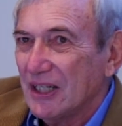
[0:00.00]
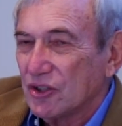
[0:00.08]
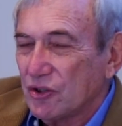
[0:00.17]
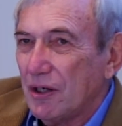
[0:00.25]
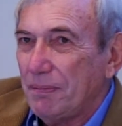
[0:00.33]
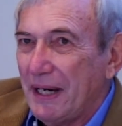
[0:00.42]

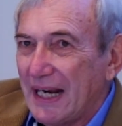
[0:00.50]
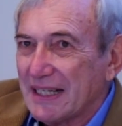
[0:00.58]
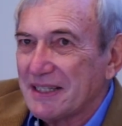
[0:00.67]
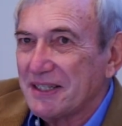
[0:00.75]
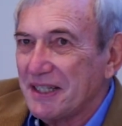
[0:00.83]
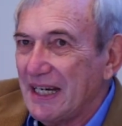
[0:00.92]
Trump
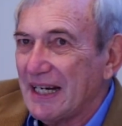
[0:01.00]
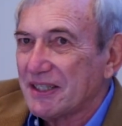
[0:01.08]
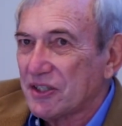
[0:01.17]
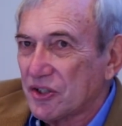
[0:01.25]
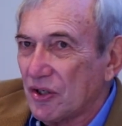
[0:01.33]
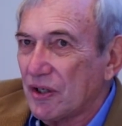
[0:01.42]
hasn't yet
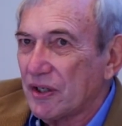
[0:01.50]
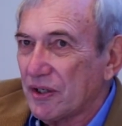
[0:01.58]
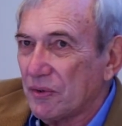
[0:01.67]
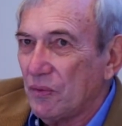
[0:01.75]
started a